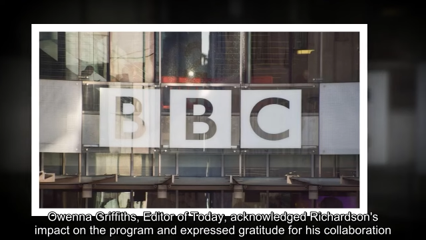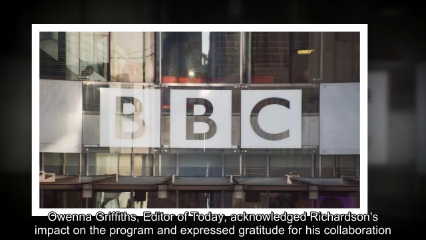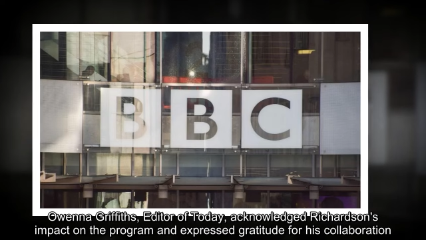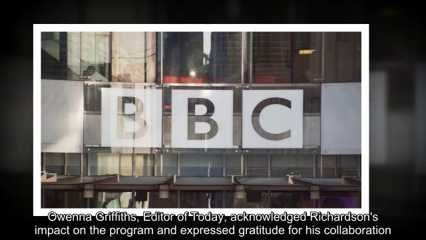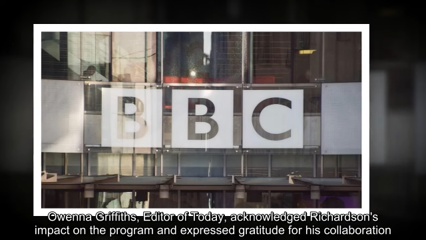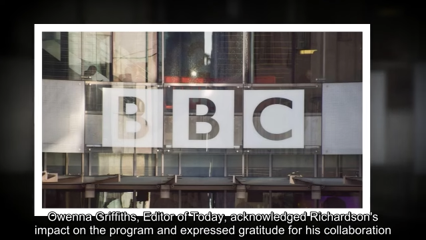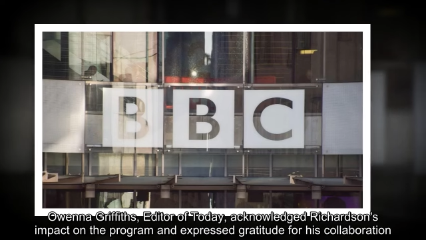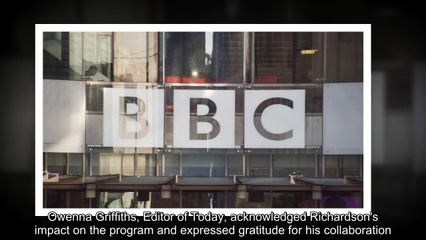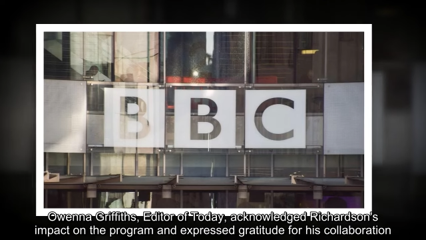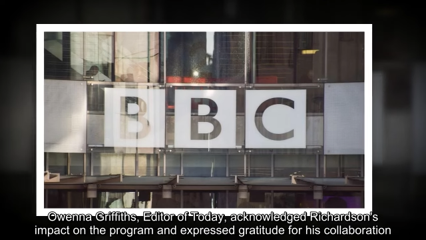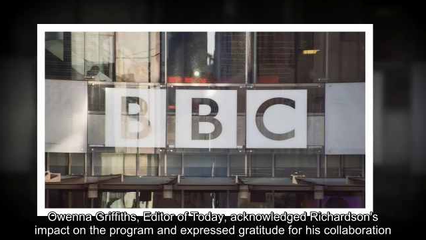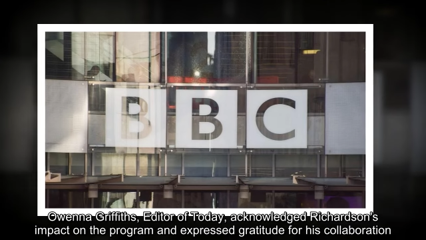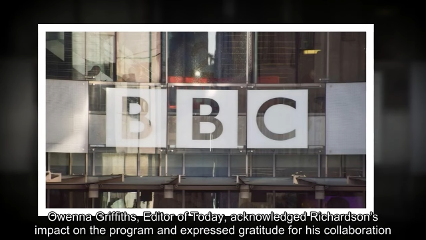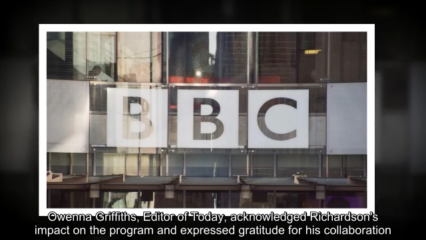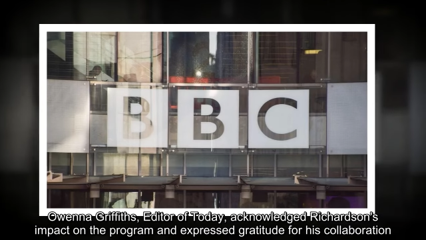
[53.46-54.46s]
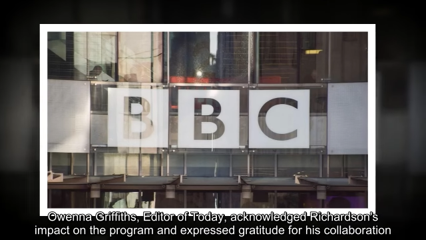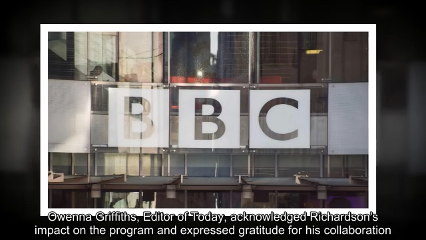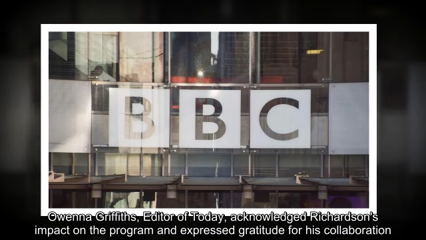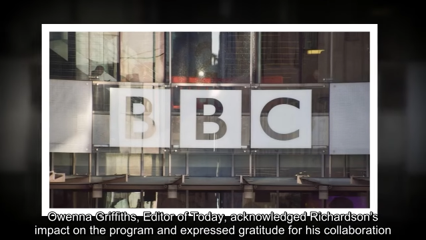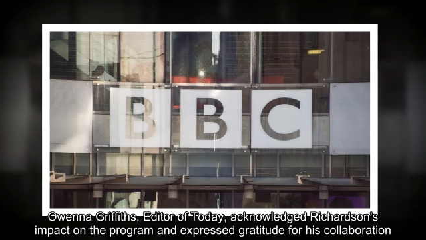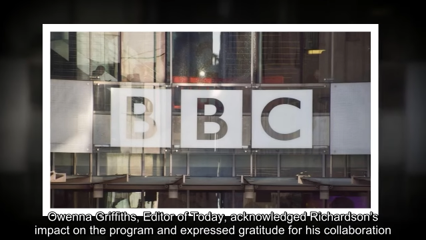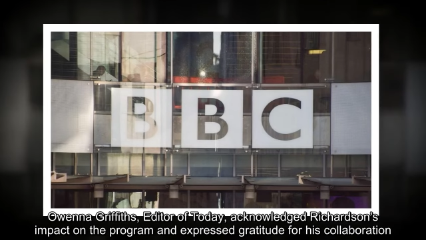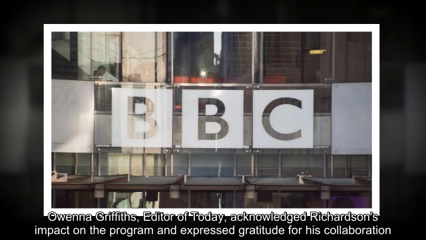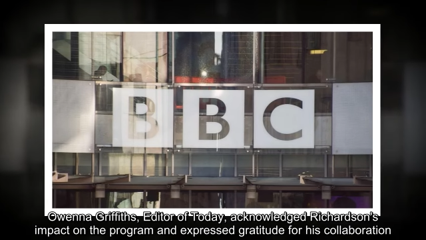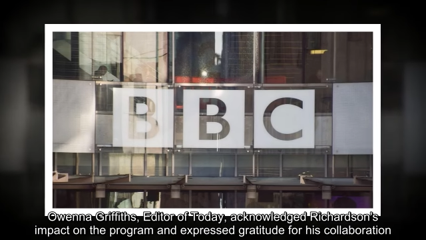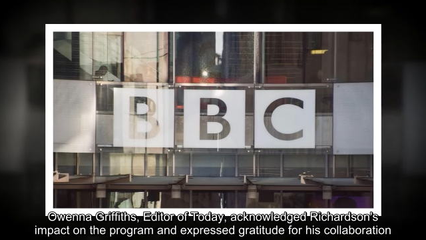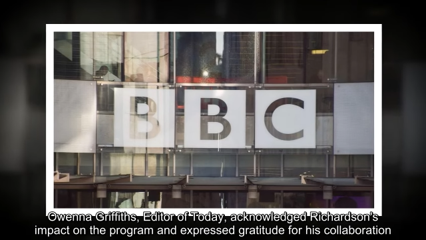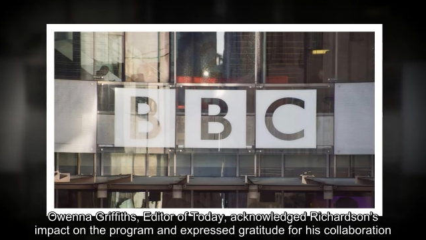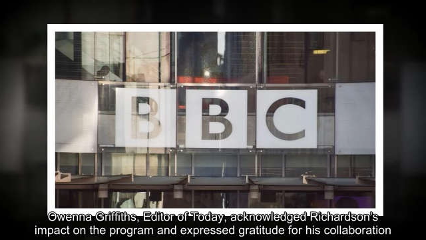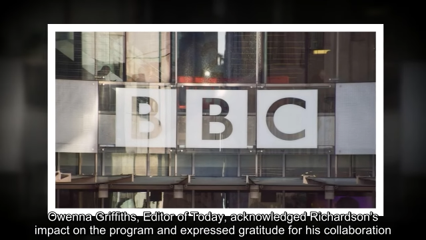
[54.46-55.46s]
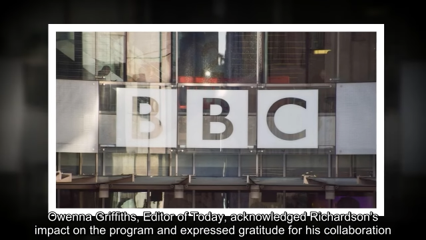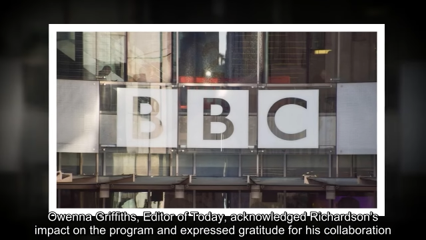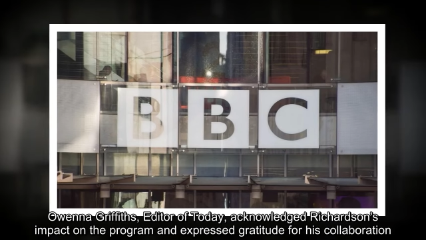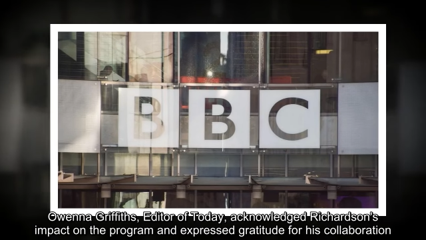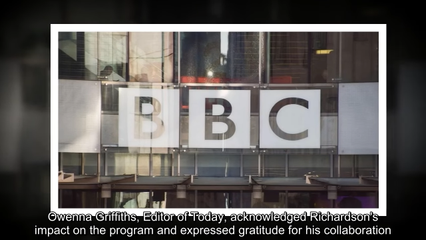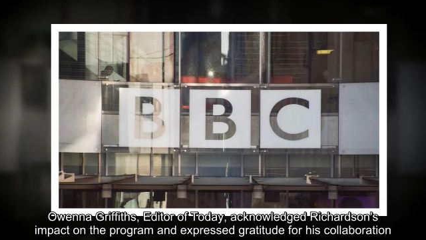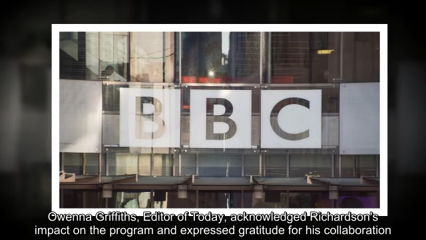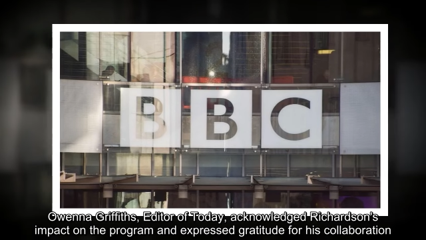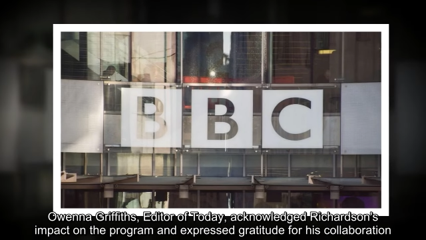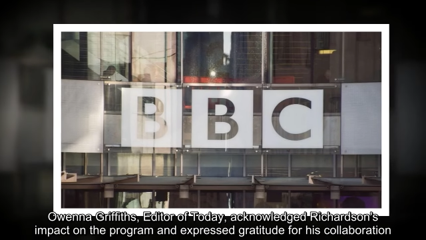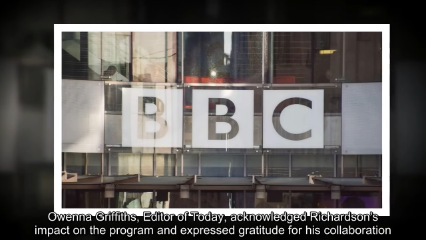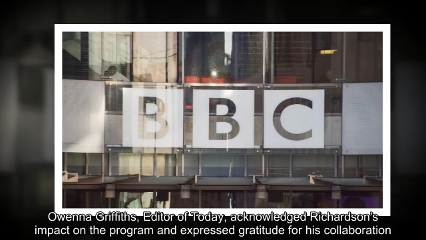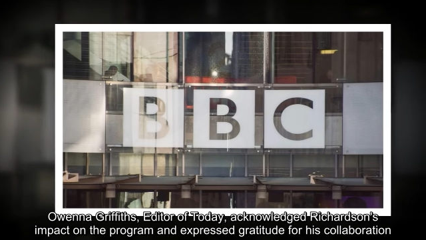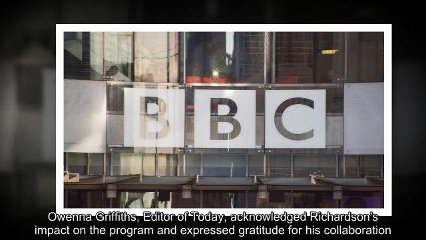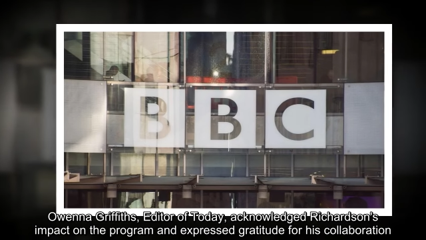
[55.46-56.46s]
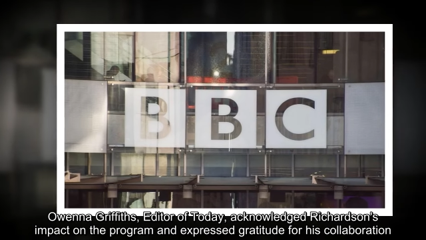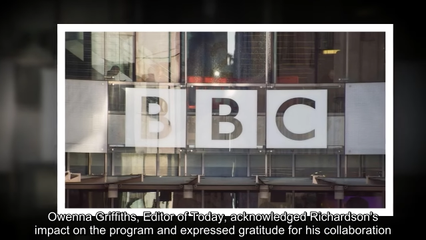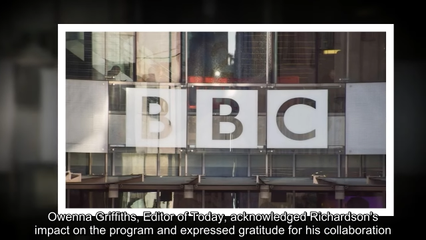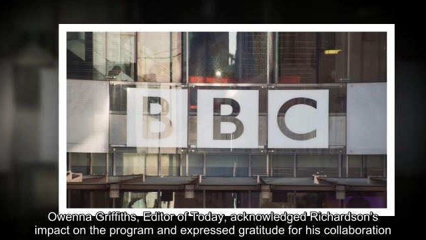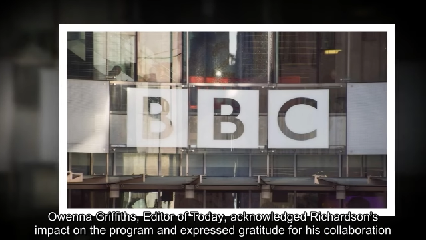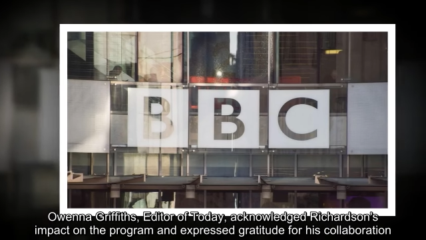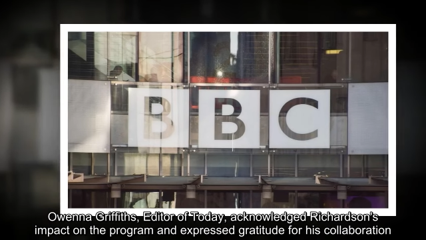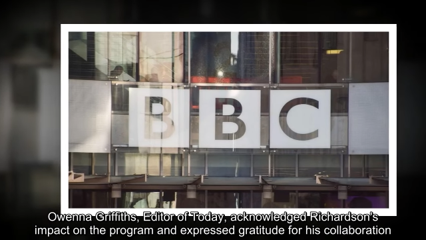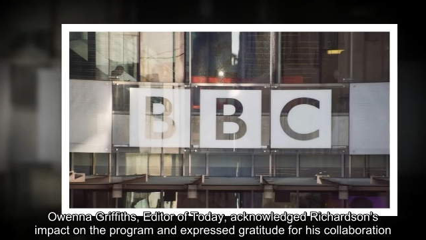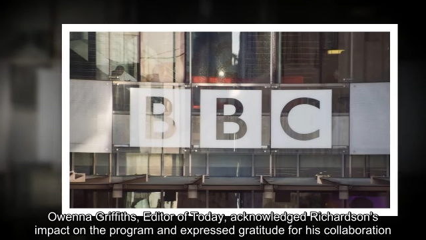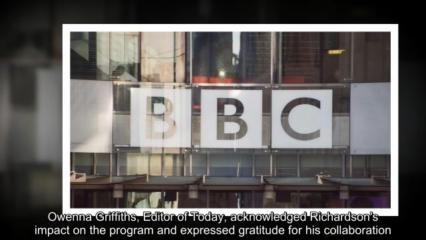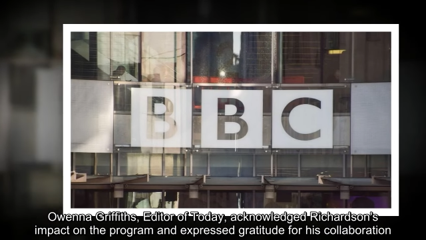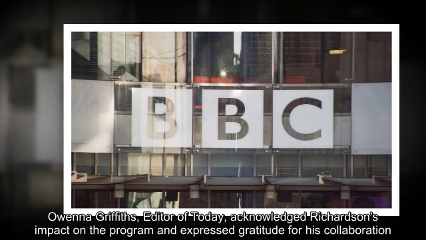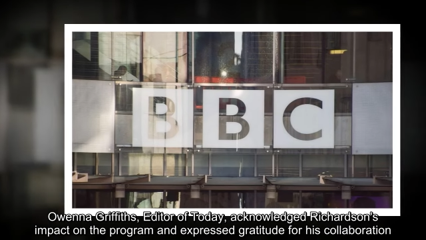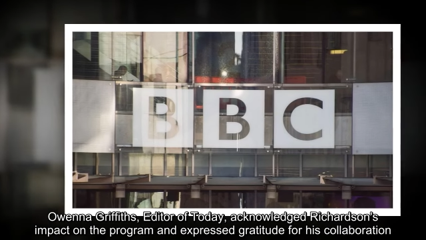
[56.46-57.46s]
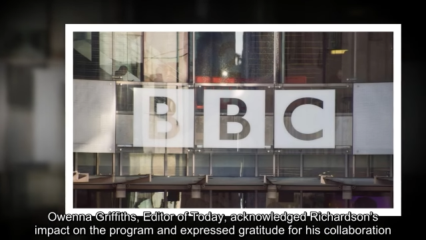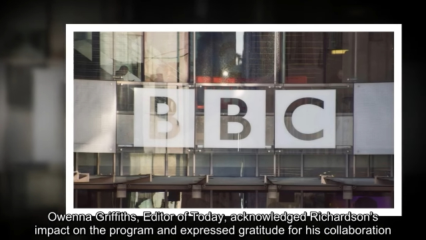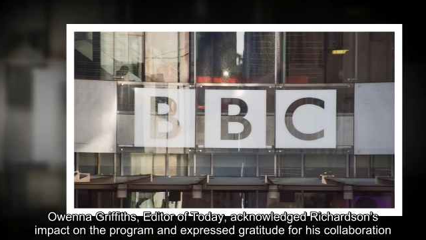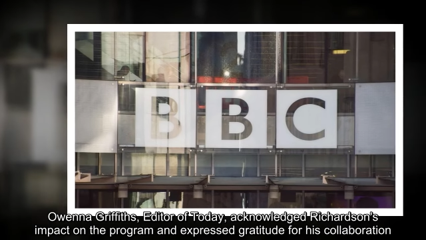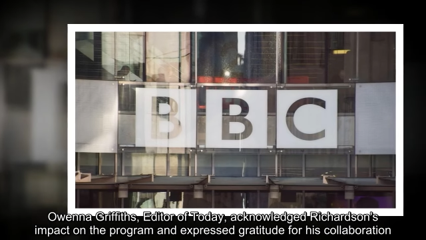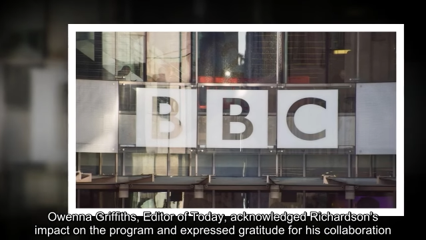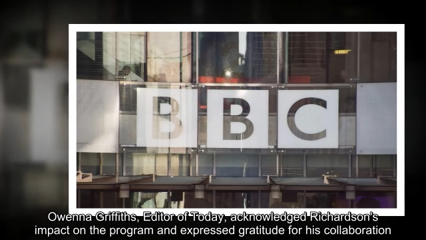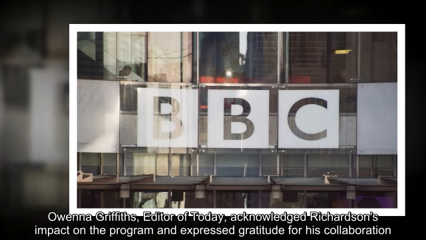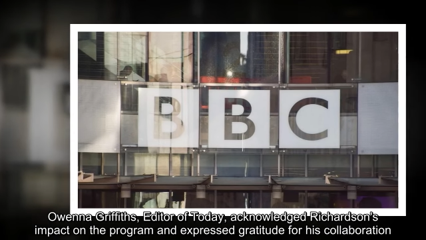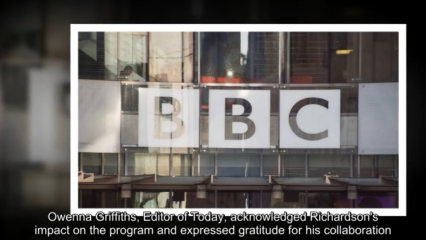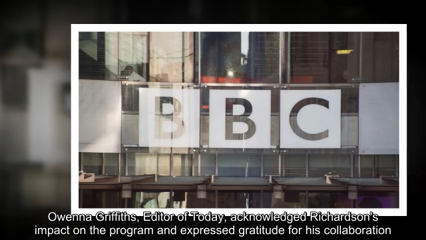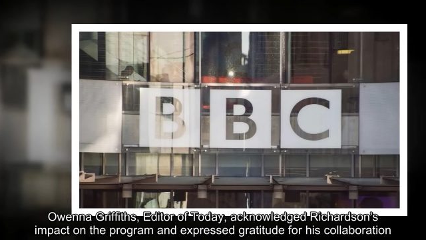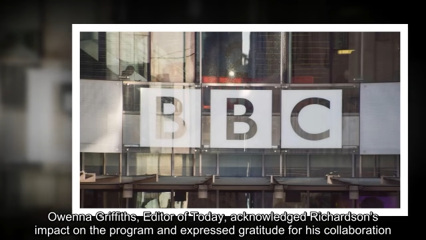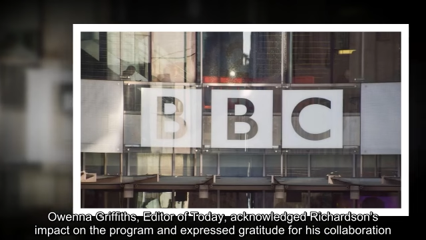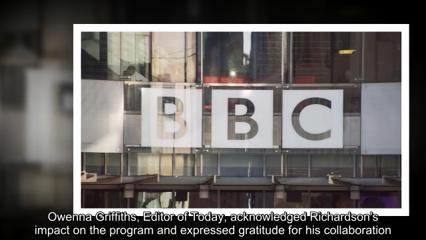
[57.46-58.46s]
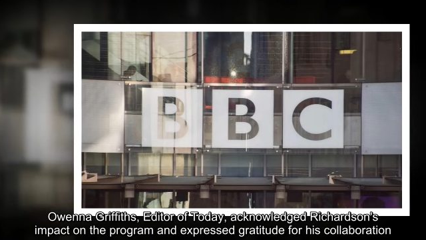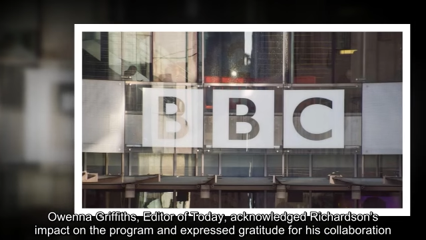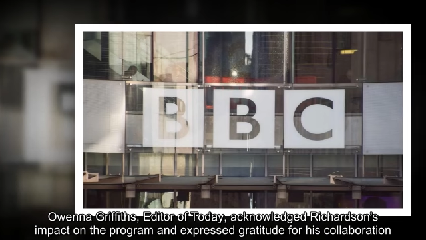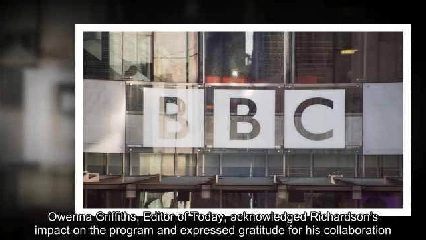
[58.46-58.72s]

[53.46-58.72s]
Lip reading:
[unreadable: no face in view]